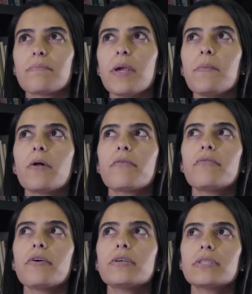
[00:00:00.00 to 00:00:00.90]
people are
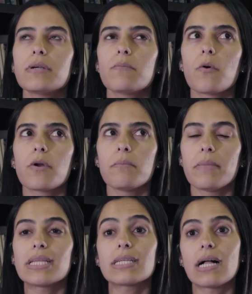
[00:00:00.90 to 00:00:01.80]
focusing more on
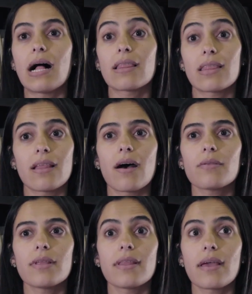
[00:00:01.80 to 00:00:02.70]
mental health
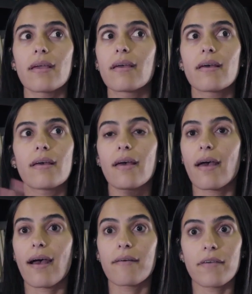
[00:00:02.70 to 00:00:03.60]
now than they
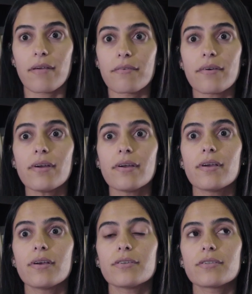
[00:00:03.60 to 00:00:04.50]
have ever.
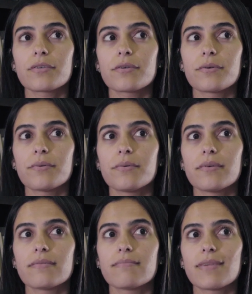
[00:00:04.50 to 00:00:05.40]
So
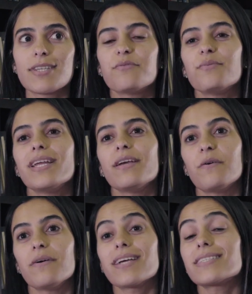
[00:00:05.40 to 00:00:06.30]
it's really
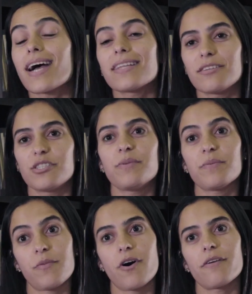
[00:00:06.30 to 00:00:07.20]
exciting to be
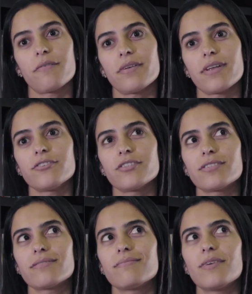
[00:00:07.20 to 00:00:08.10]
part of it and
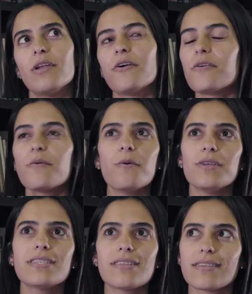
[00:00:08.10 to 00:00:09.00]
just learn all
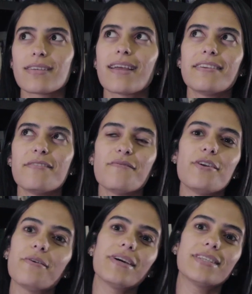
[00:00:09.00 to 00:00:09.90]
these things that I didn't
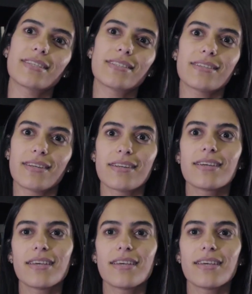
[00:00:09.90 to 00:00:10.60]
even know existed.